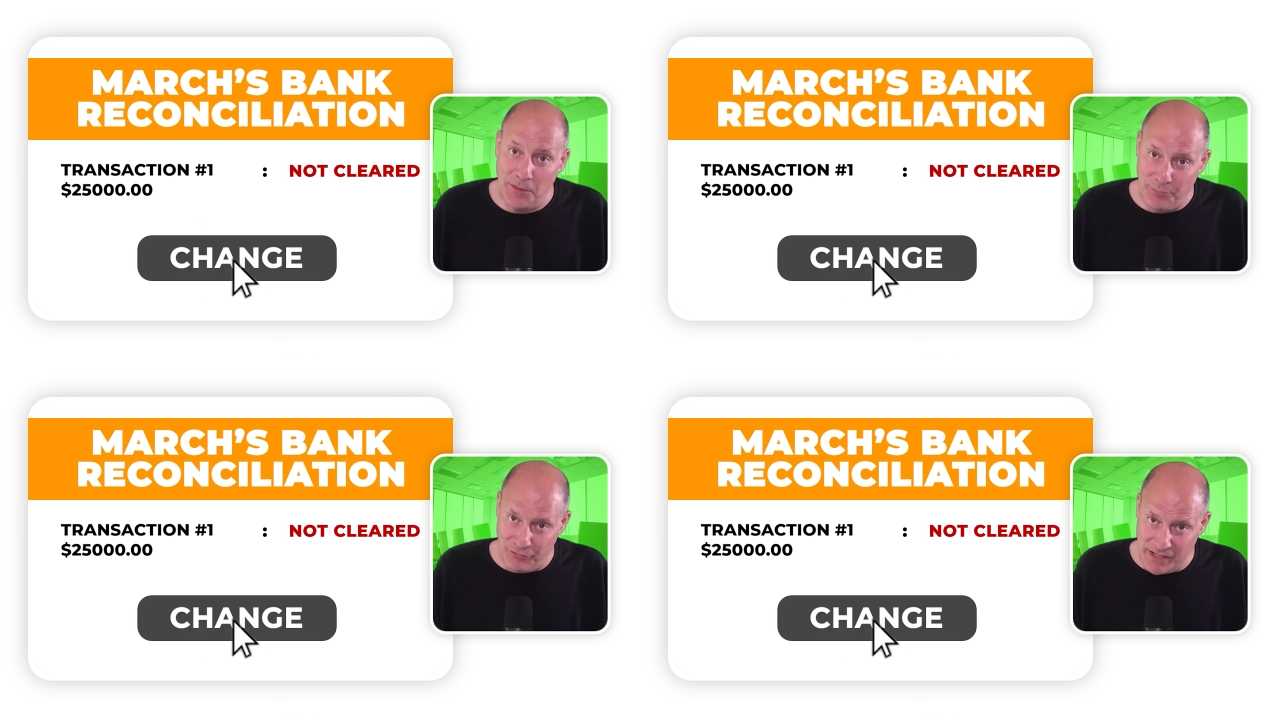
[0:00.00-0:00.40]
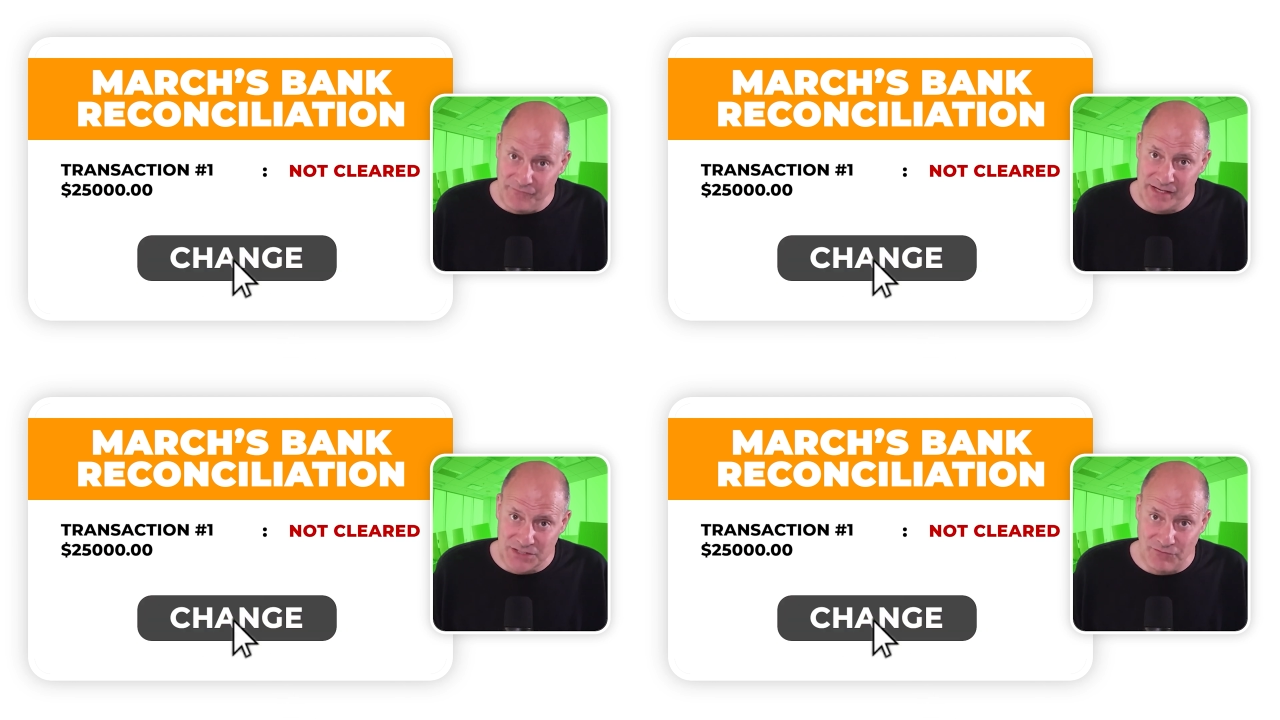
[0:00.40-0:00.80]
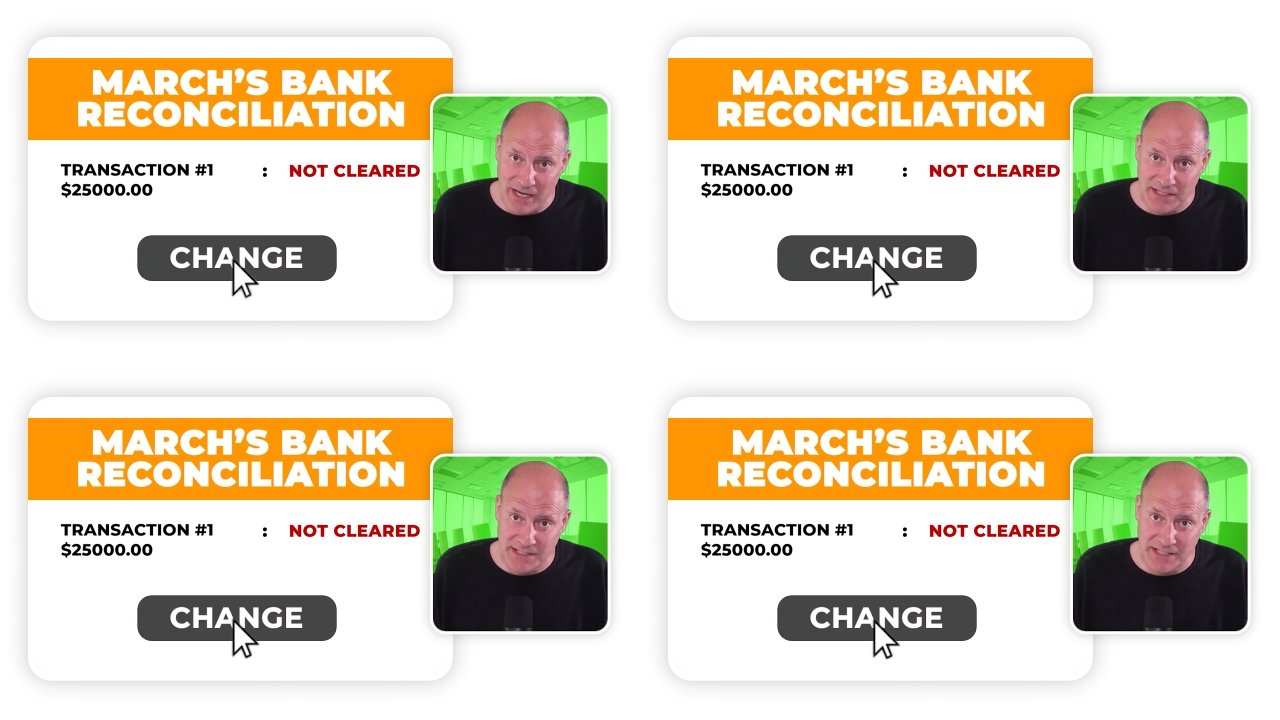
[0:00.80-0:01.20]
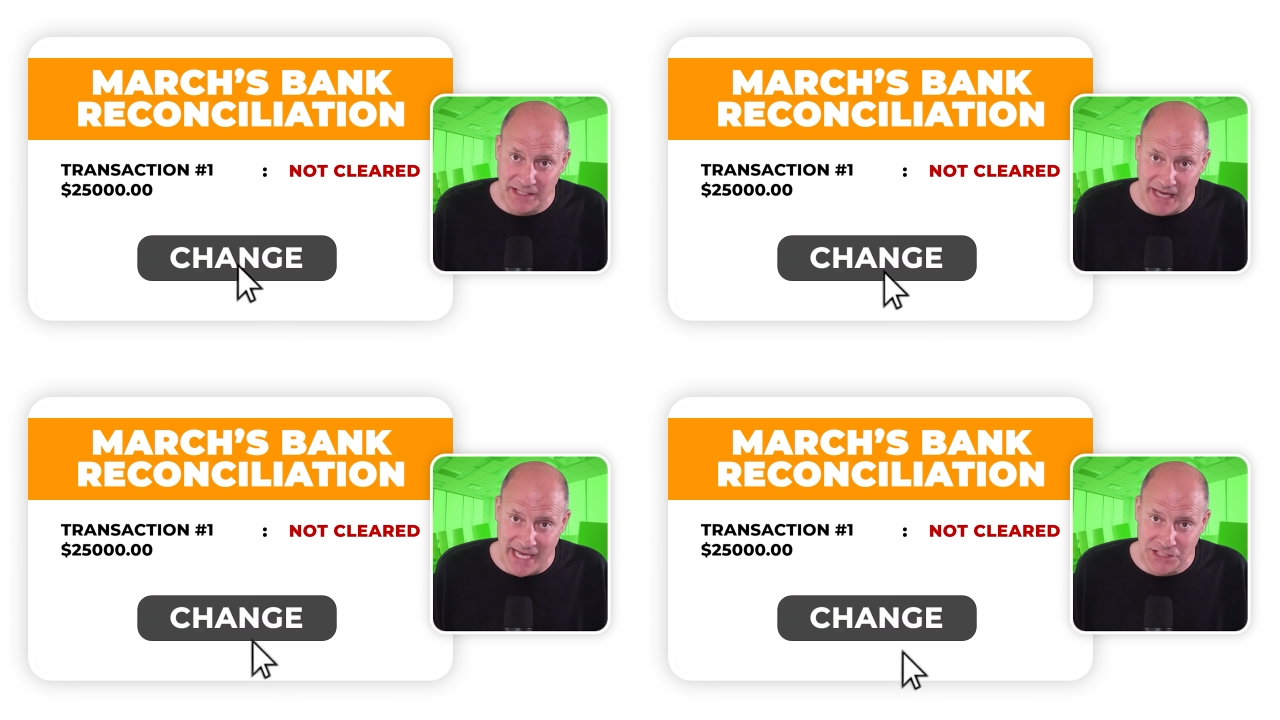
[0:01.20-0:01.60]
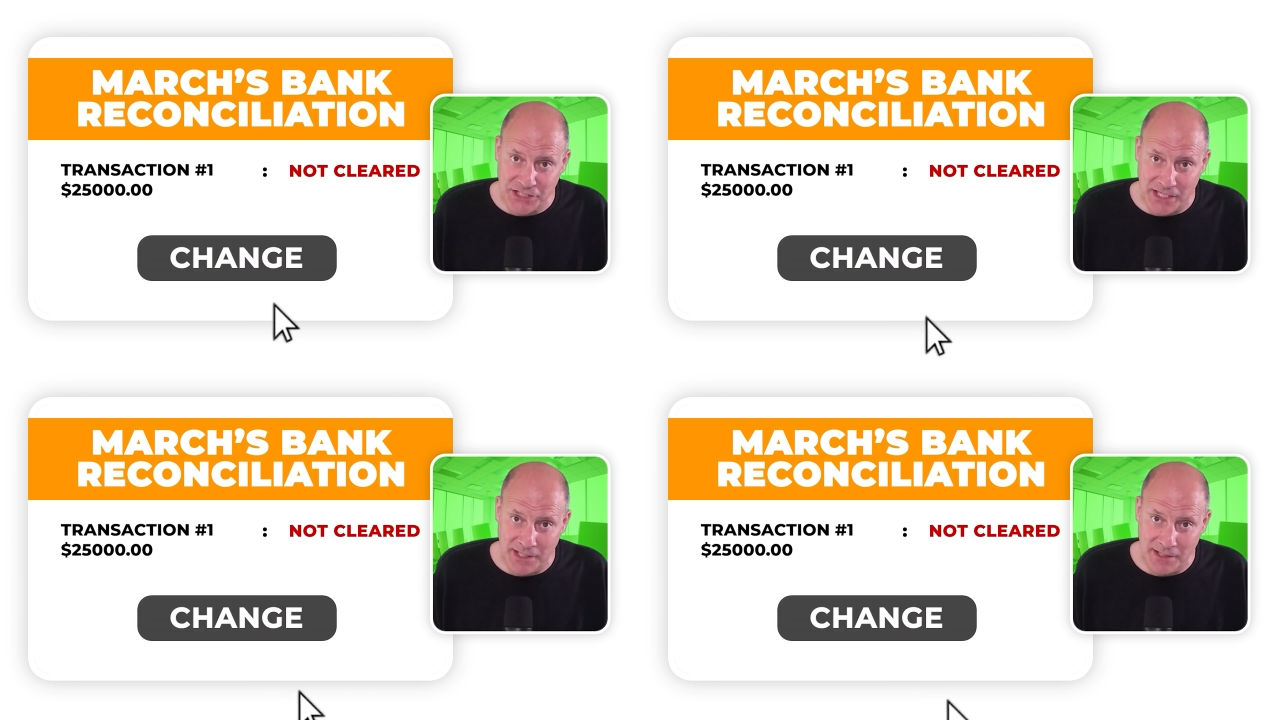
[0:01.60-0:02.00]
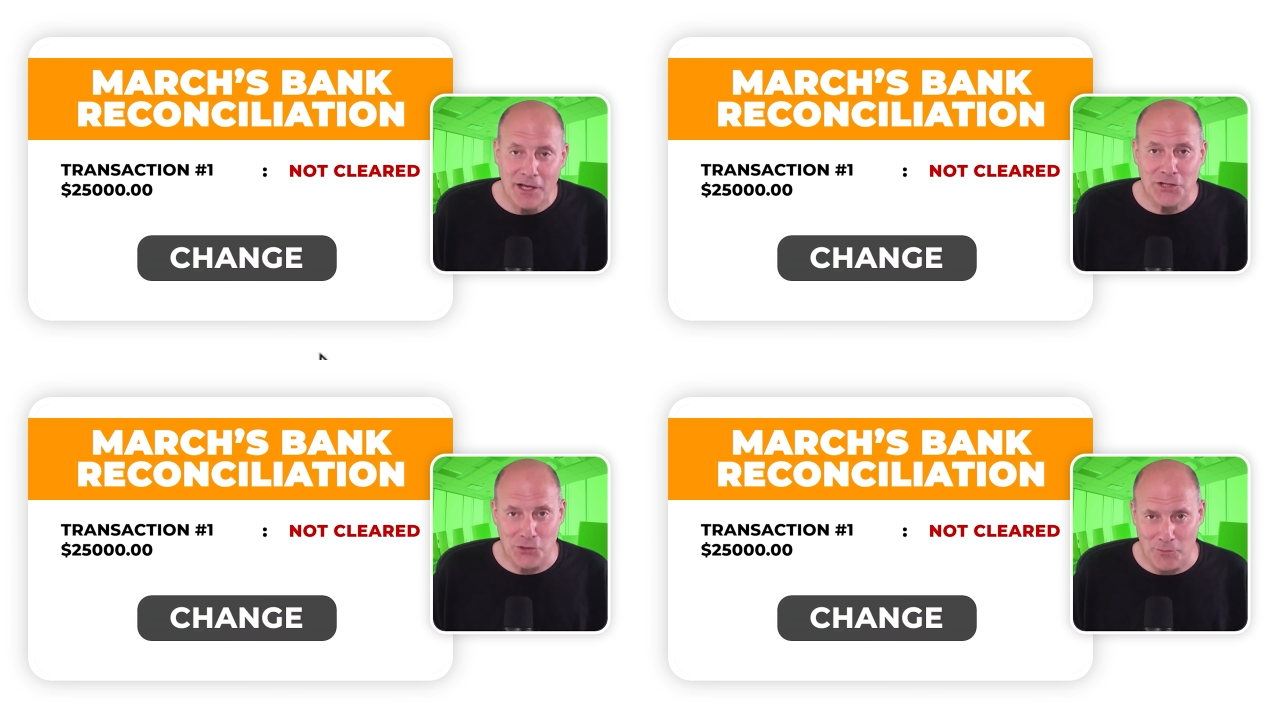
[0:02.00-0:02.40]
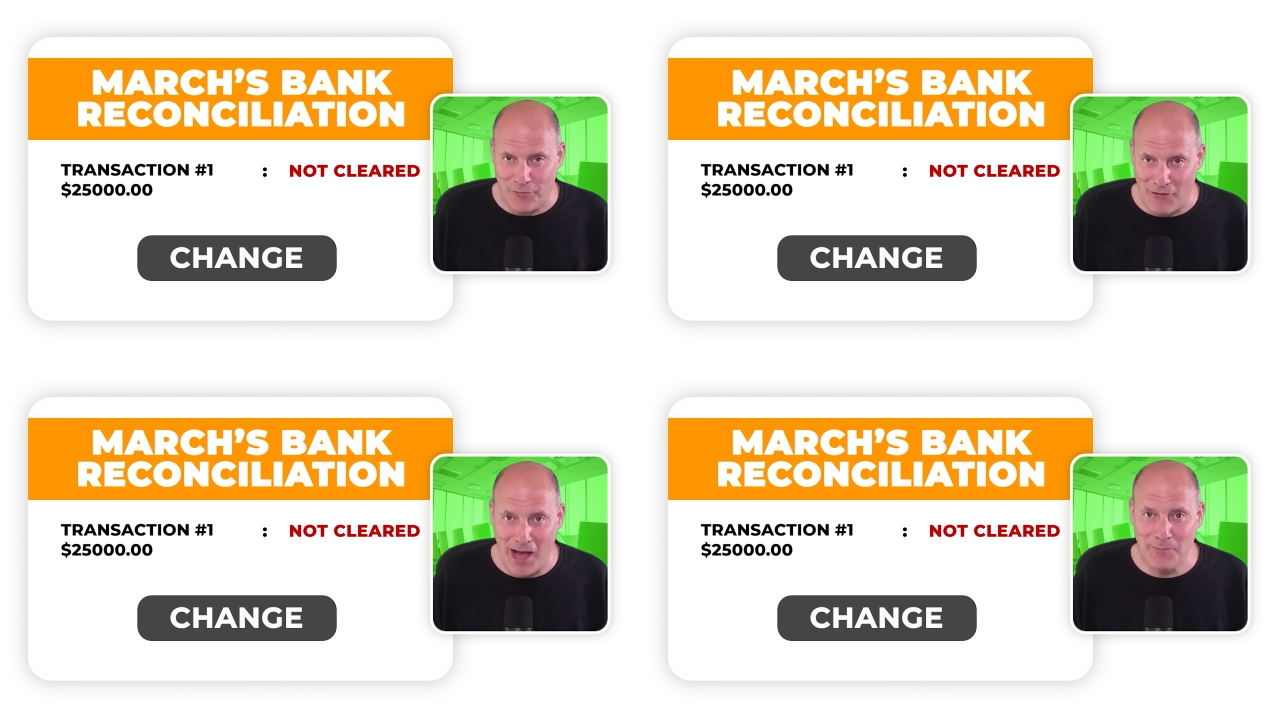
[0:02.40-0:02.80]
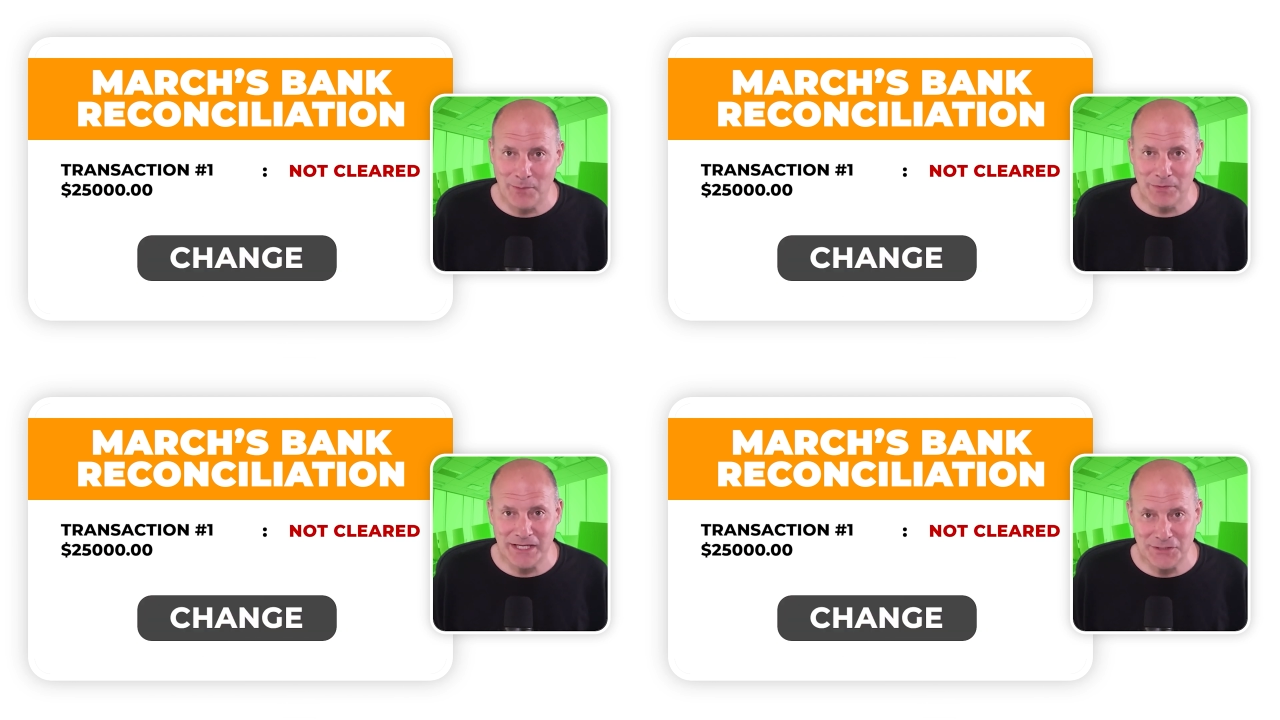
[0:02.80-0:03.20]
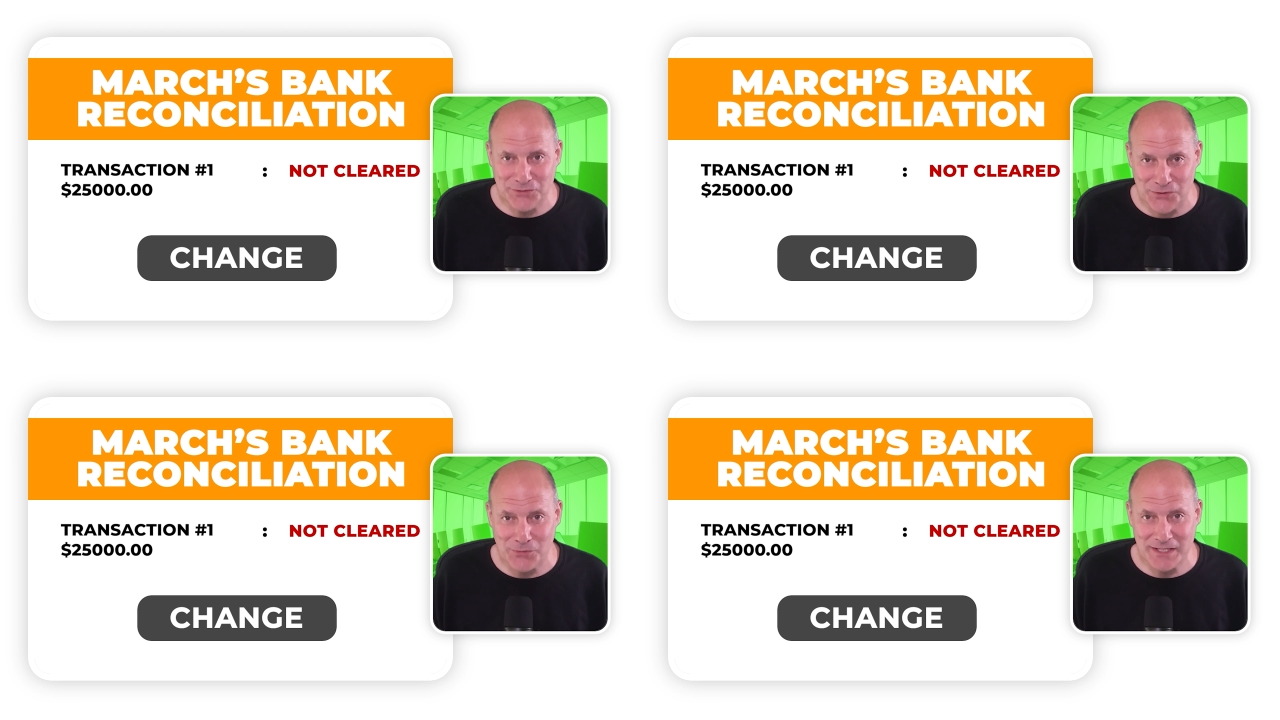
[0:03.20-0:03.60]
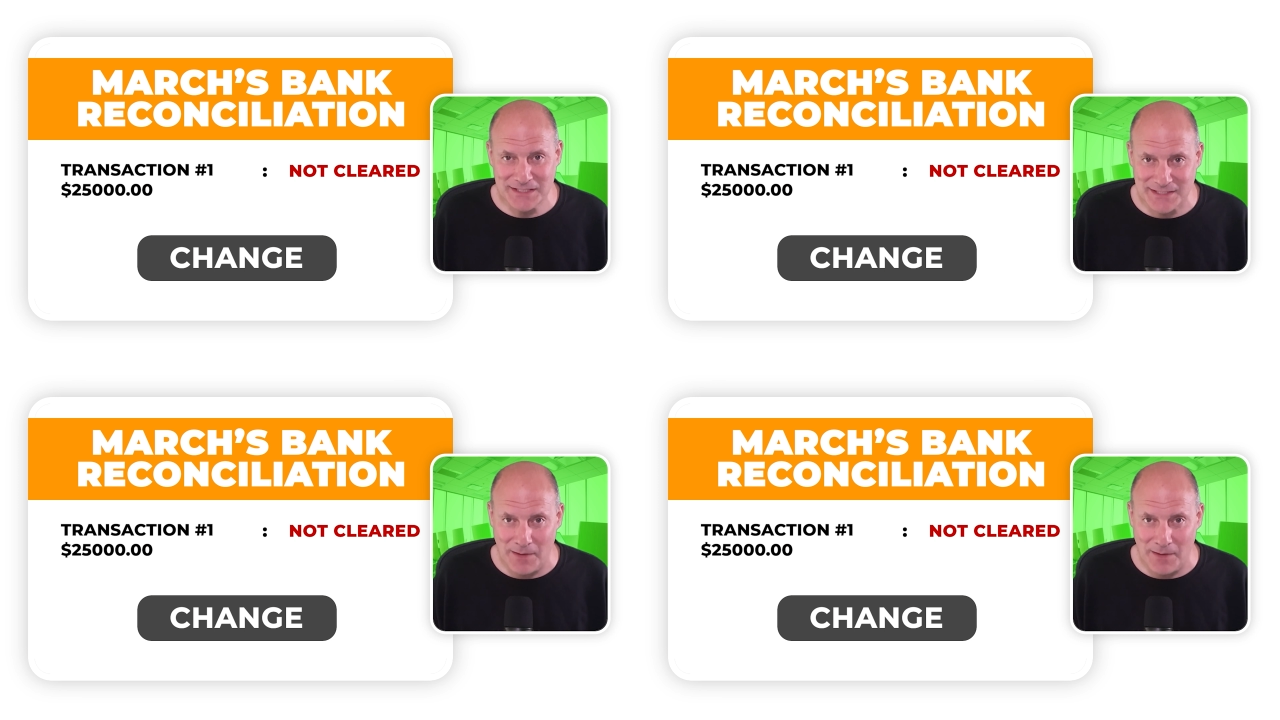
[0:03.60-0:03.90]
in a previous reconciliation, you're probably doing